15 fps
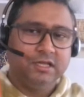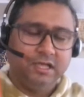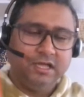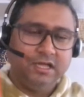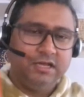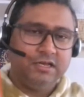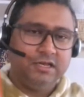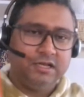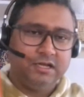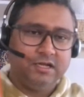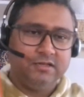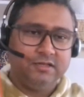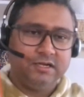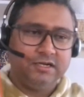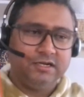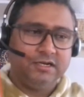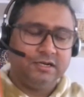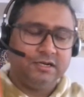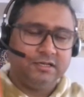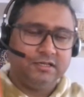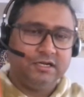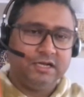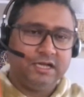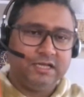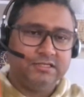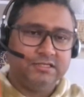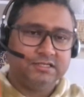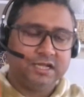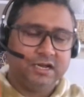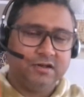and that
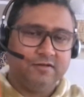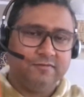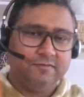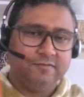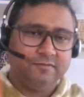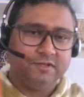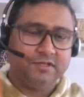has kind of,